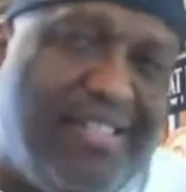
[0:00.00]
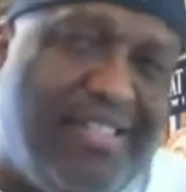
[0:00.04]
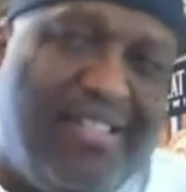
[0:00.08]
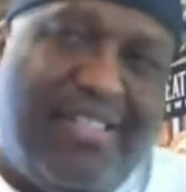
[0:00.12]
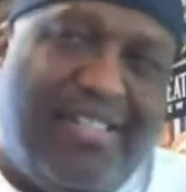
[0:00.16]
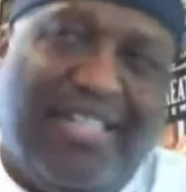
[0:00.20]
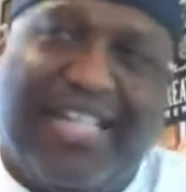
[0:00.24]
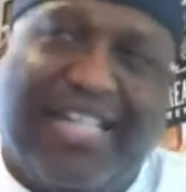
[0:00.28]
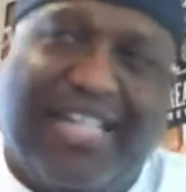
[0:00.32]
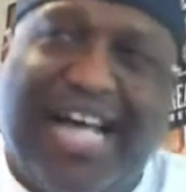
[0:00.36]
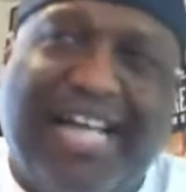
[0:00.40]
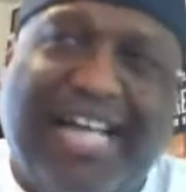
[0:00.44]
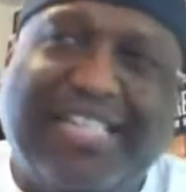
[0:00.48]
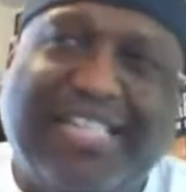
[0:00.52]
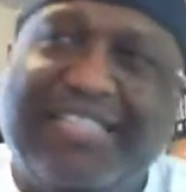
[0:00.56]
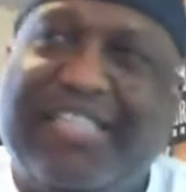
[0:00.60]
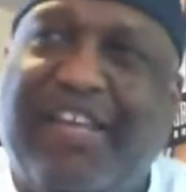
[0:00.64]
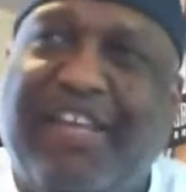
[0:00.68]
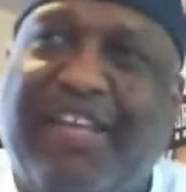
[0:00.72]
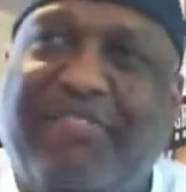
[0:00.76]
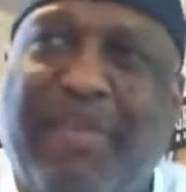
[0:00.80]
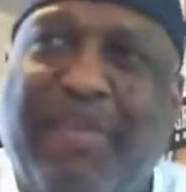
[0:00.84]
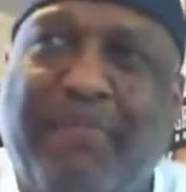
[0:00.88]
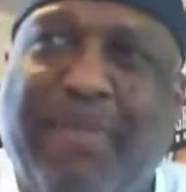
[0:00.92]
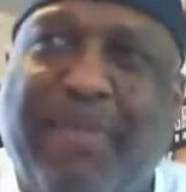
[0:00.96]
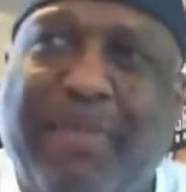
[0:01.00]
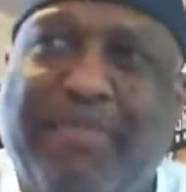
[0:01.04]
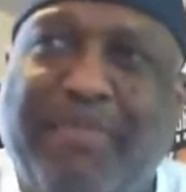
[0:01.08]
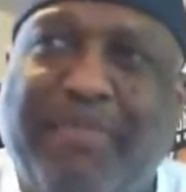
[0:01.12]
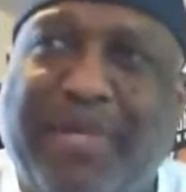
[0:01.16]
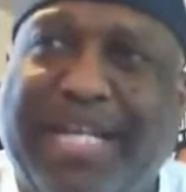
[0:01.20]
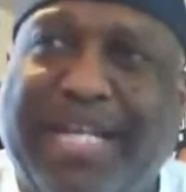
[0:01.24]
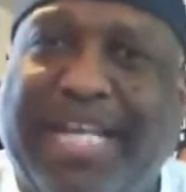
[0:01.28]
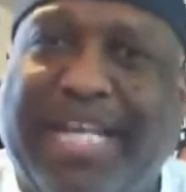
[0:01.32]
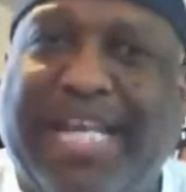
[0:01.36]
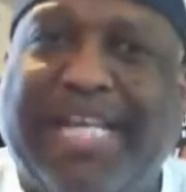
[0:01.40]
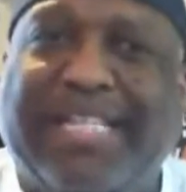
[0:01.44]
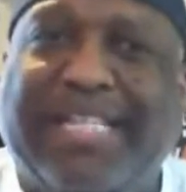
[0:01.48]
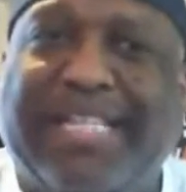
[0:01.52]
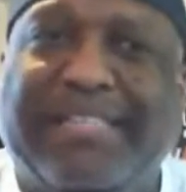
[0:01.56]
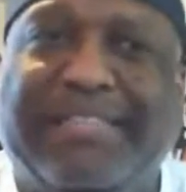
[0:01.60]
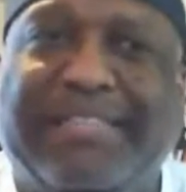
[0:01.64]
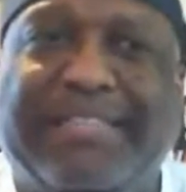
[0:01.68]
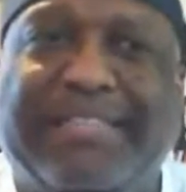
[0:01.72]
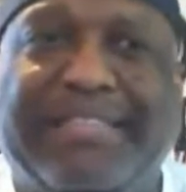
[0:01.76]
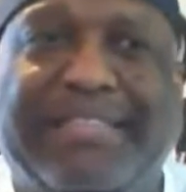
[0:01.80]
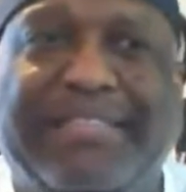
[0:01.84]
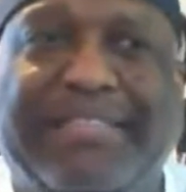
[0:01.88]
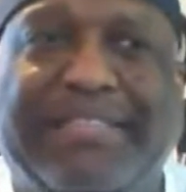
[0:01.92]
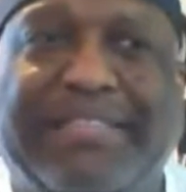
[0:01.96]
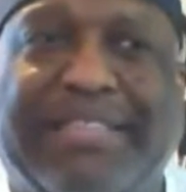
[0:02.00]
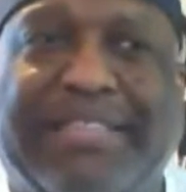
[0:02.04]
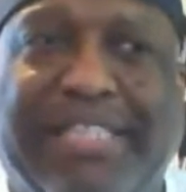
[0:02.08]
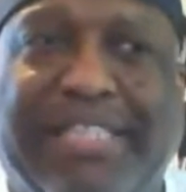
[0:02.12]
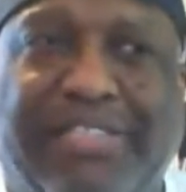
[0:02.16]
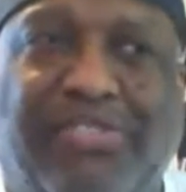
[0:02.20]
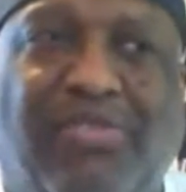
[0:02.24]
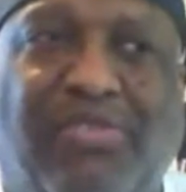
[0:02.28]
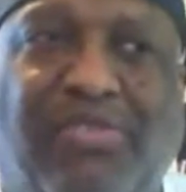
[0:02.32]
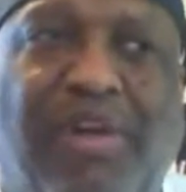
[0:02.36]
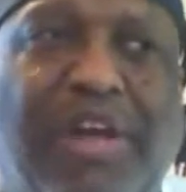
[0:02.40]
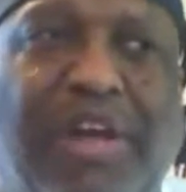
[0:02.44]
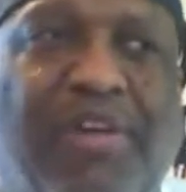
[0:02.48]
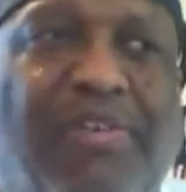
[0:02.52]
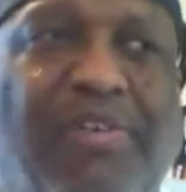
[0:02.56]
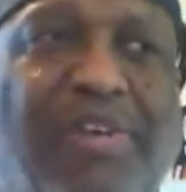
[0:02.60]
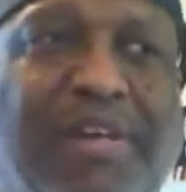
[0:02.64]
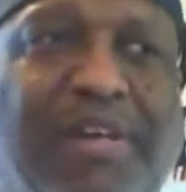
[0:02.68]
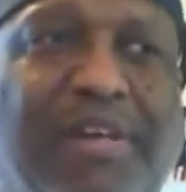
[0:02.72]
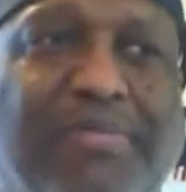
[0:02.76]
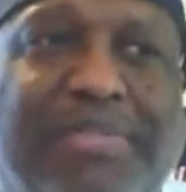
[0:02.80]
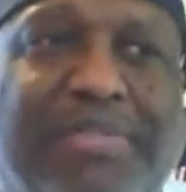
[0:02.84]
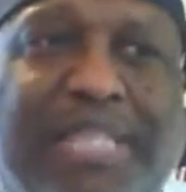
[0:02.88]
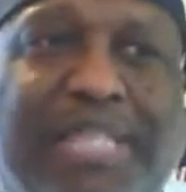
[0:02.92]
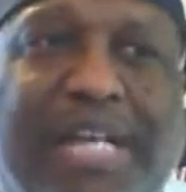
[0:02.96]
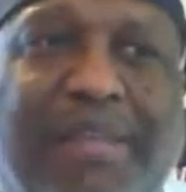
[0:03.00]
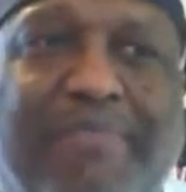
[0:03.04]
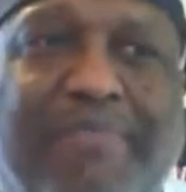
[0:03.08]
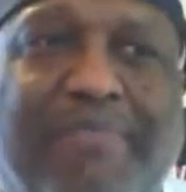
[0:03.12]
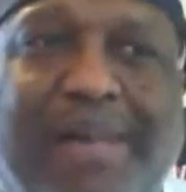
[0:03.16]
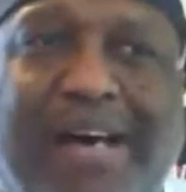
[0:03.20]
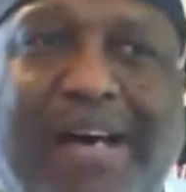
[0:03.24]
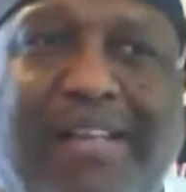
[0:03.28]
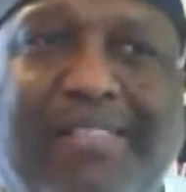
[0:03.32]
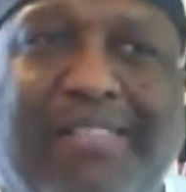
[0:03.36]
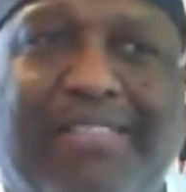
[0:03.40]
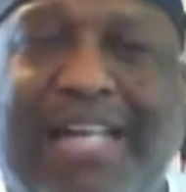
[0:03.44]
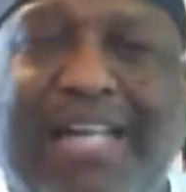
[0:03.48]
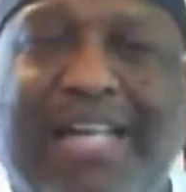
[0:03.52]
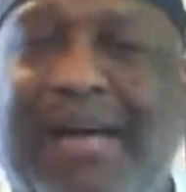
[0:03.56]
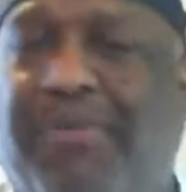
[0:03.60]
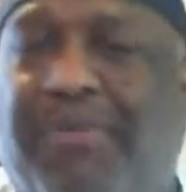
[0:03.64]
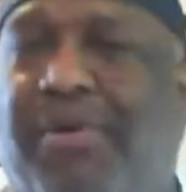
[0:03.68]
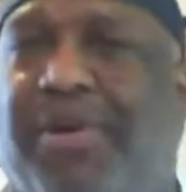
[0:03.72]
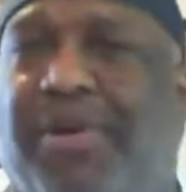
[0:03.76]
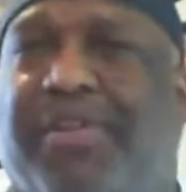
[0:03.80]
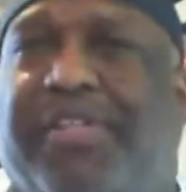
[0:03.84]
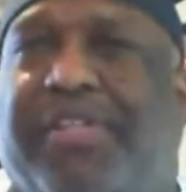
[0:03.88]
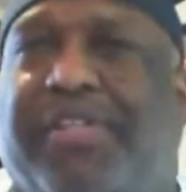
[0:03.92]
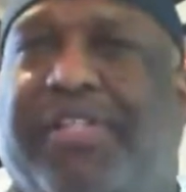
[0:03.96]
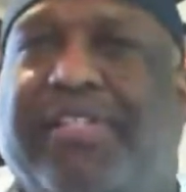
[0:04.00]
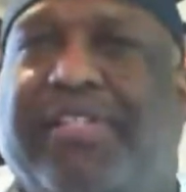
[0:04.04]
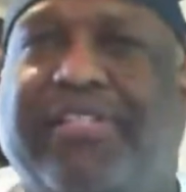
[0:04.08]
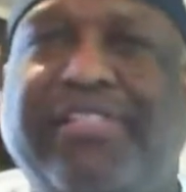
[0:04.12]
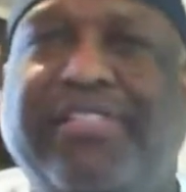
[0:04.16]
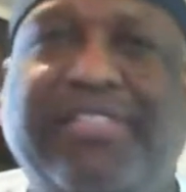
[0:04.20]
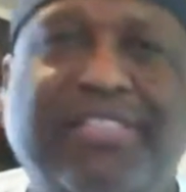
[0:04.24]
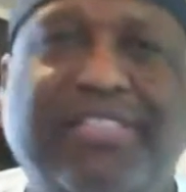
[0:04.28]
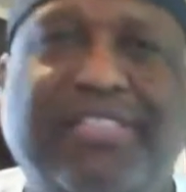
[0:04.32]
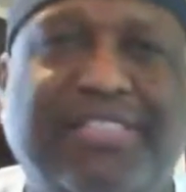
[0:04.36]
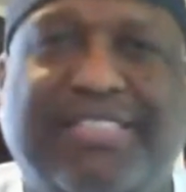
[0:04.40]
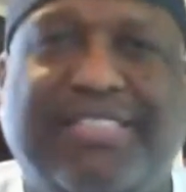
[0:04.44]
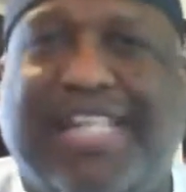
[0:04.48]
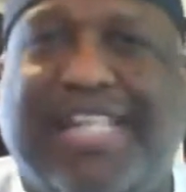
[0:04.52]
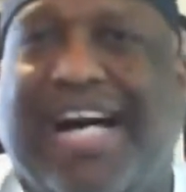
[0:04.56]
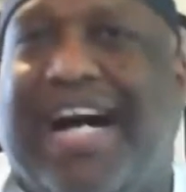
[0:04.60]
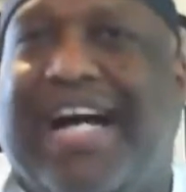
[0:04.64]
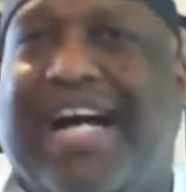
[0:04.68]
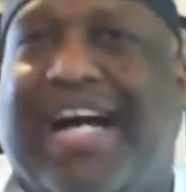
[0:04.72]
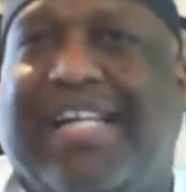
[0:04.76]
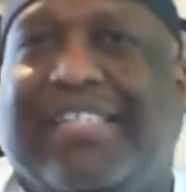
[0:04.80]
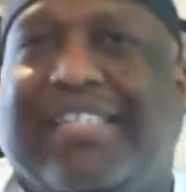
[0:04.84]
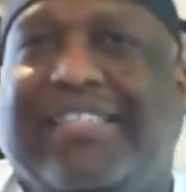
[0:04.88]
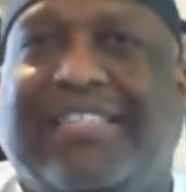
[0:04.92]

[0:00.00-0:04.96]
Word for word: a lot of stuff that people get disgruntled or upset about. It's not worth it. It's just not.